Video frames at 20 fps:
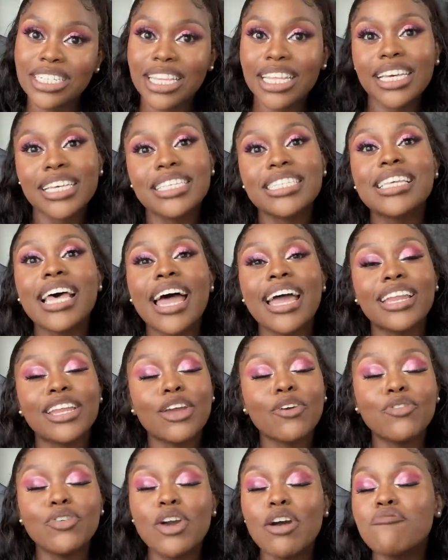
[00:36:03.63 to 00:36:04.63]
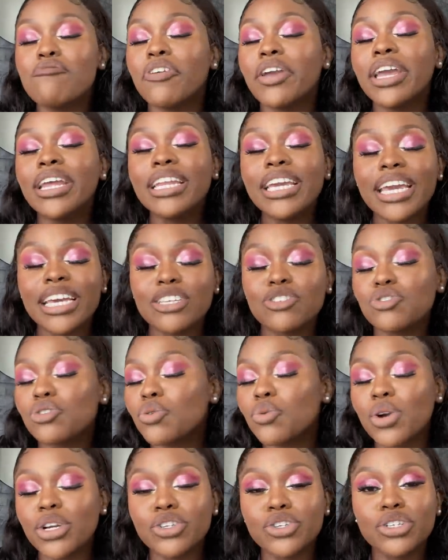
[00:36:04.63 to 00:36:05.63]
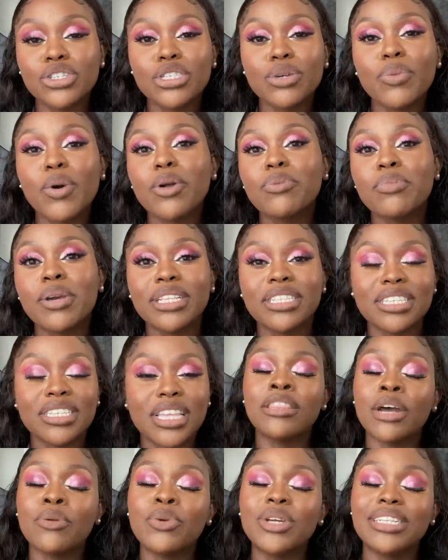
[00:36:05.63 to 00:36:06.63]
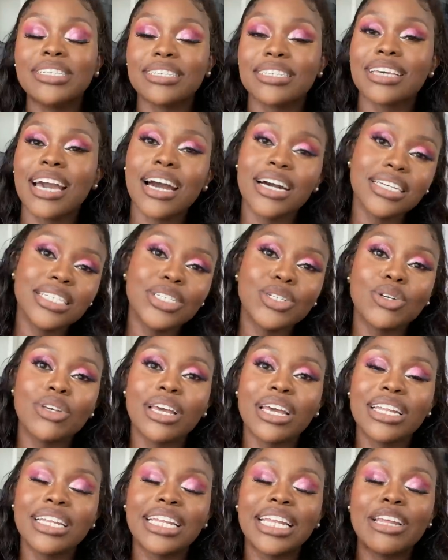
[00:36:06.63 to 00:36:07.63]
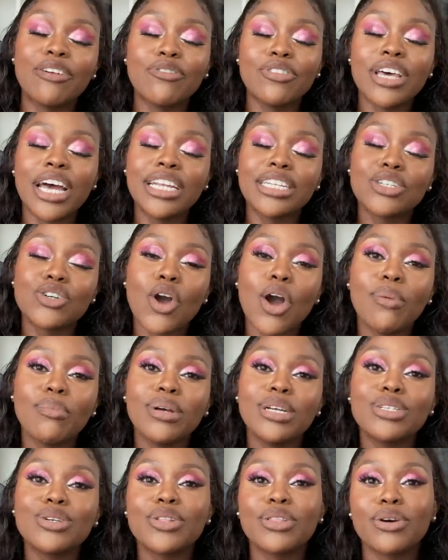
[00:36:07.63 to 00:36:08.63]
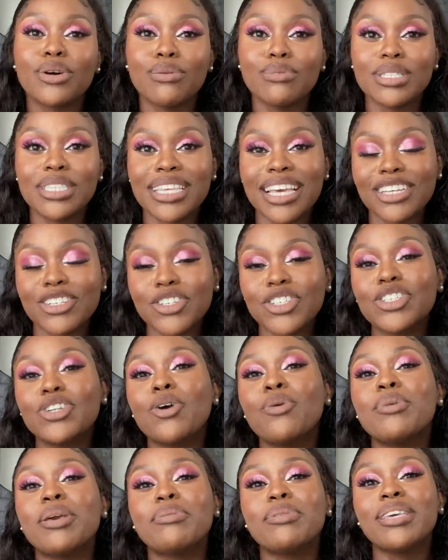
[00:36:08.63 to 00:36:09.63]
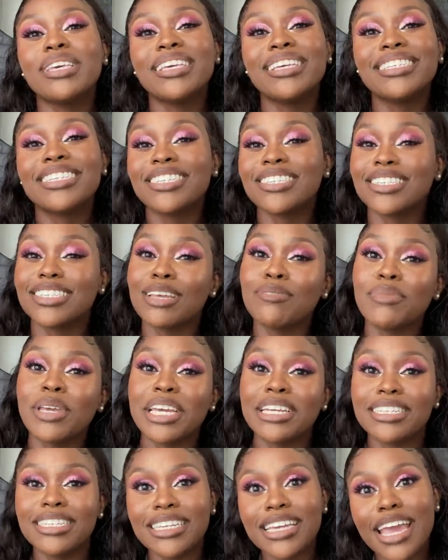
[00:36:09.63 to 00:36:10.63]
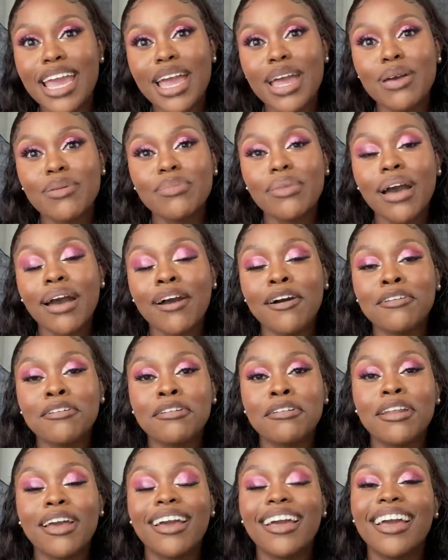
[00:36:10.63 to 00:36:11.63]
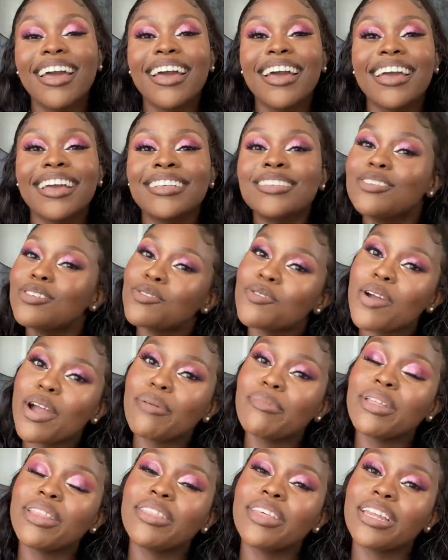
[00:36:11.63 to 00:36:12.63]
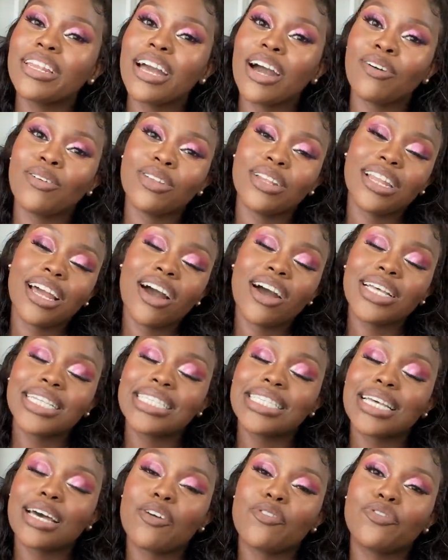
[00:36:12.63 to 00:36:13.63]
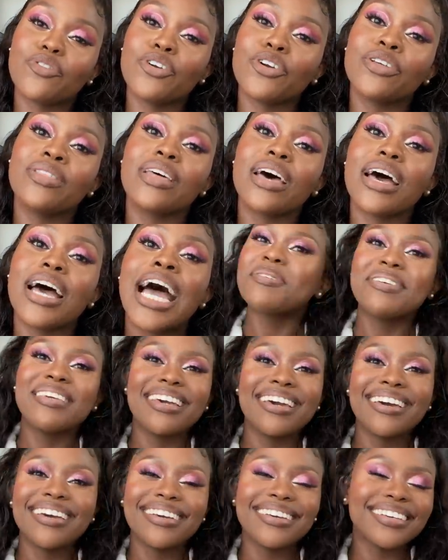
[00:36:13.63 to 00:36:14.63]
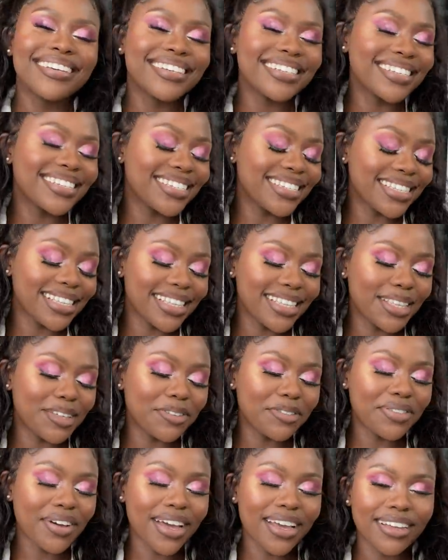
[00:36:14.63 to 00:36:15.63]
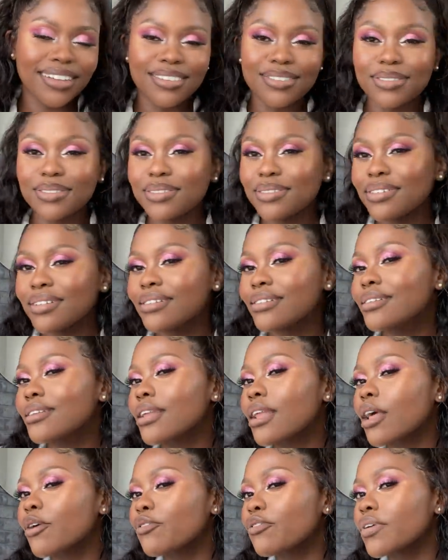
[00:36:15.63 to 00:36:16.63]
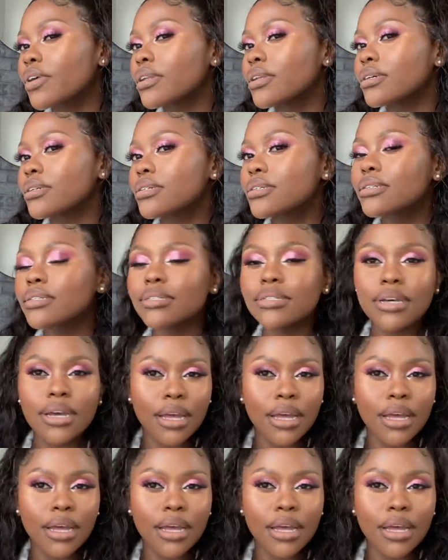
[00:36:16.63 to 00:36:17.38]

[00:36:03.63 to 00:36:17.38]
this and if you have any extra questions about matters that we discussed, you can leave that comment on the comment section or maybe just send me a DM on Instagram and then I'll answer further. Here is the final finished